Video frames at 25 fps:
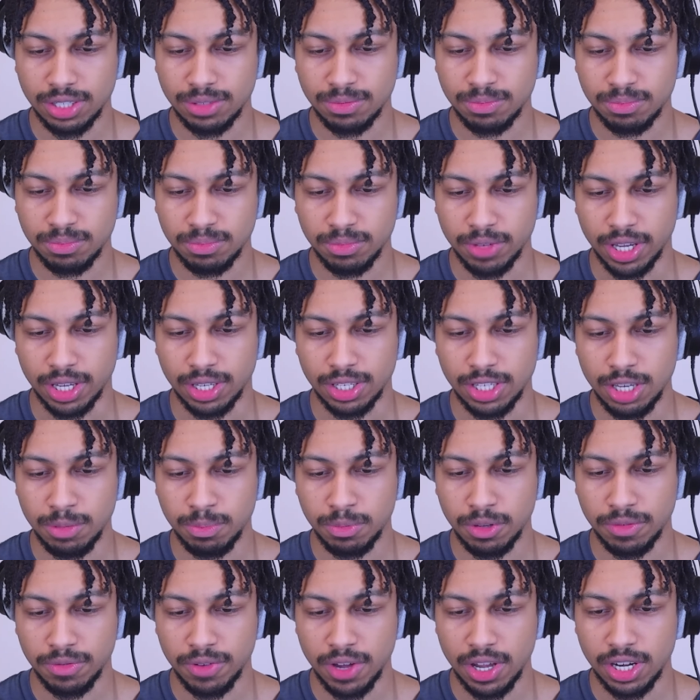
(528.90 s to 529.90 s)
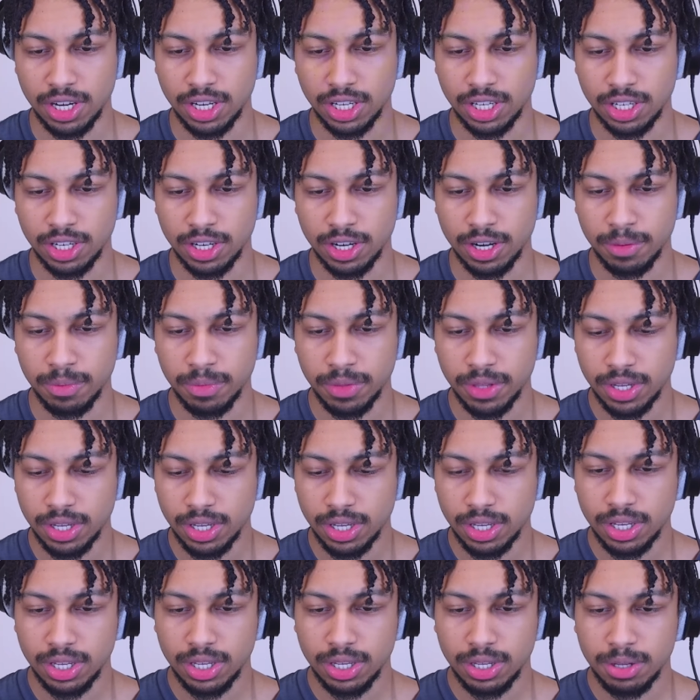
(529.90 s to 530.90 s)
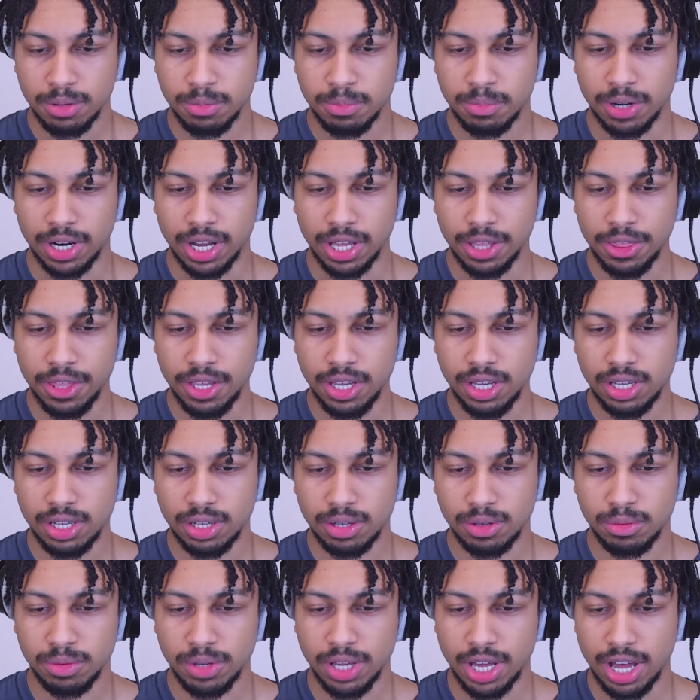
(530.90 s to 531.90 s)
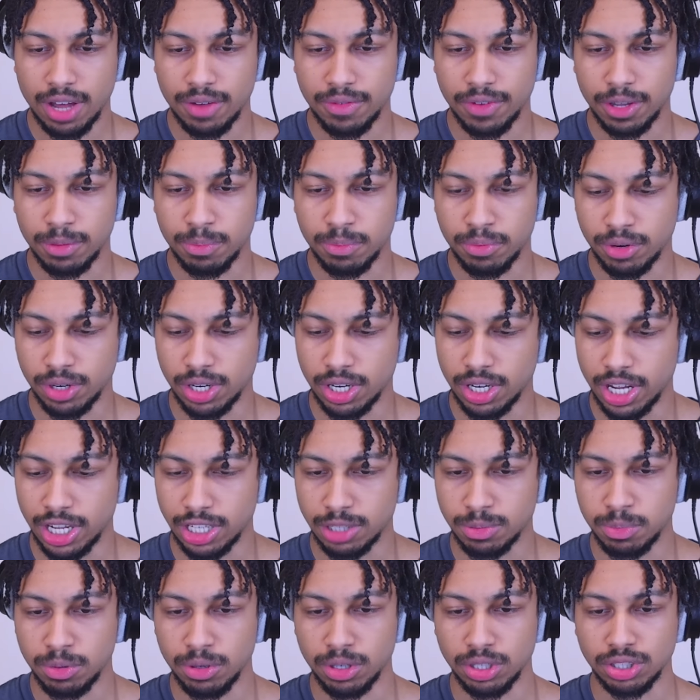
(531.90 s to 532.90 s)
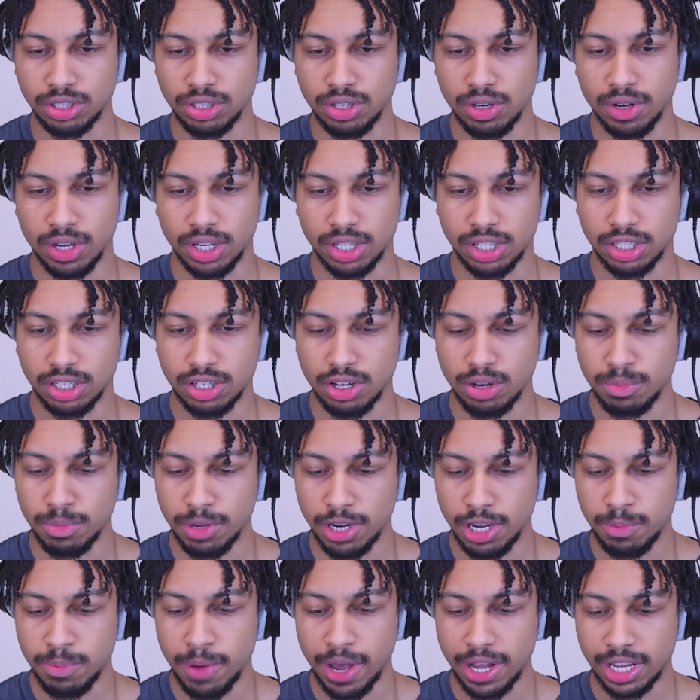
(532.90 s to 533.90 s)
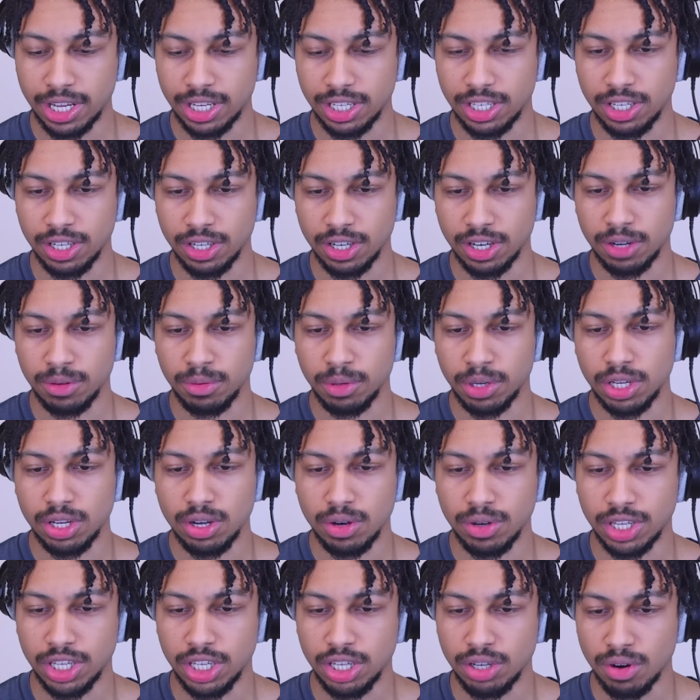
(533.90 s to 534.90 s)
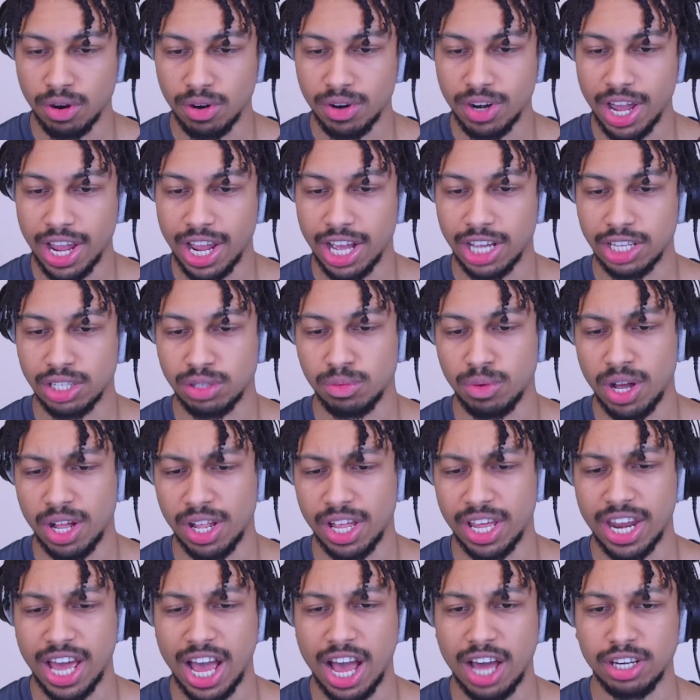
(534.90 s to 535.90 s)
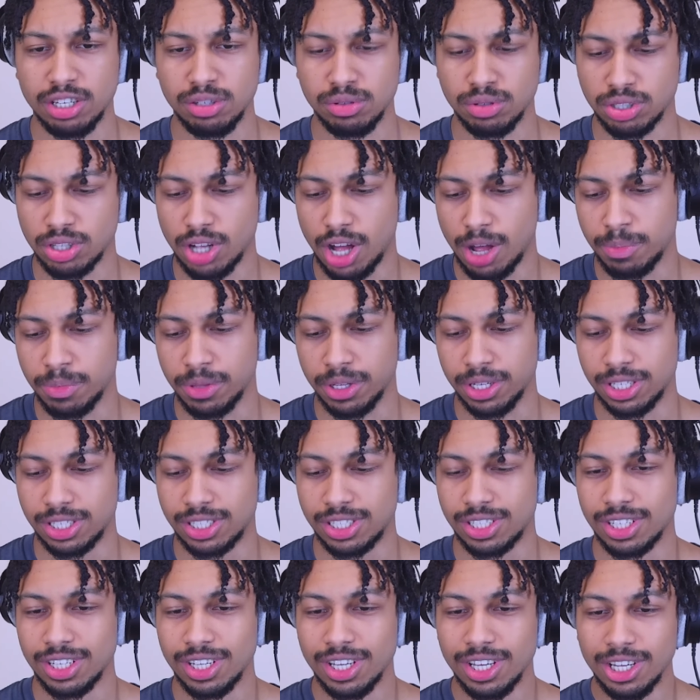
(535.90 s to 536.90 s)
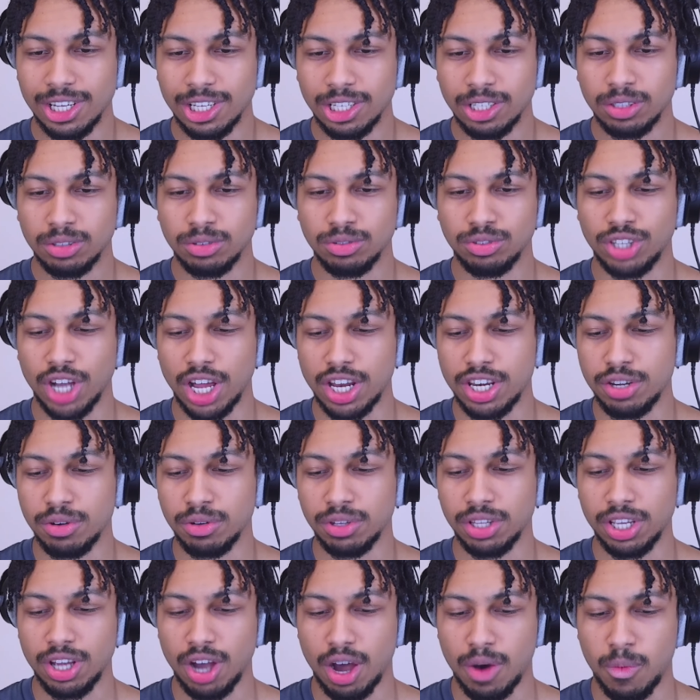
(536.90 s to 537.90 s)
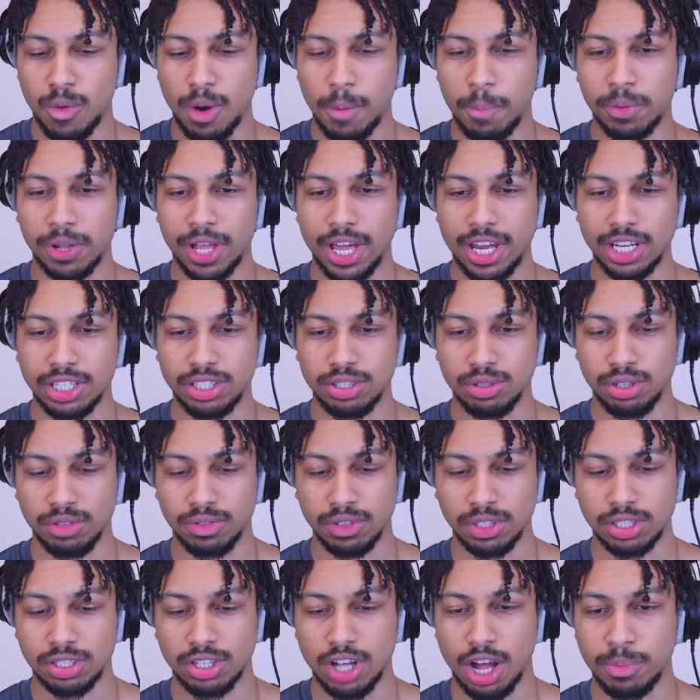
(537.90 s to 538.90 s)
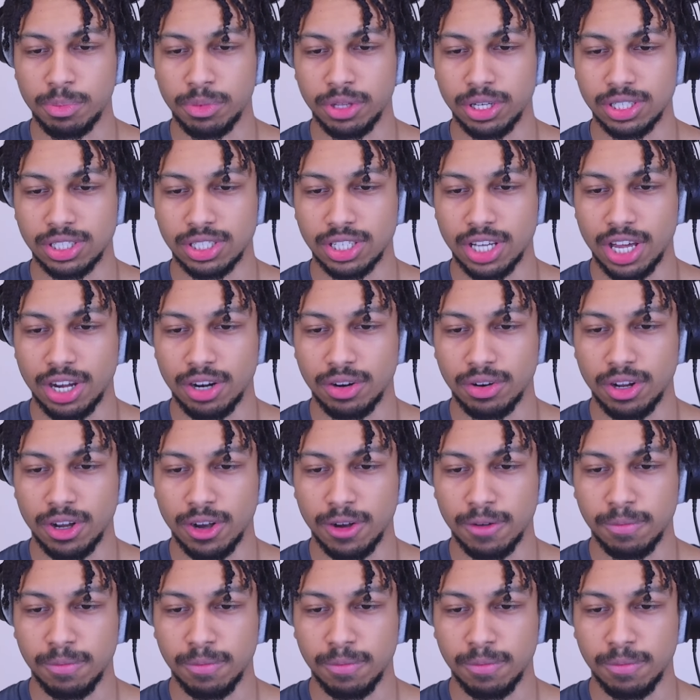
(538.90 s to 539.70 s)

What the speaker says: like keep defending here. But I think we have a pretty nice push going. Let's go Mini P.E.K.K.A here. We can go Hero Knight as well. And how do you stop this? Genuinely, on what planet do you even stop this? I don't know.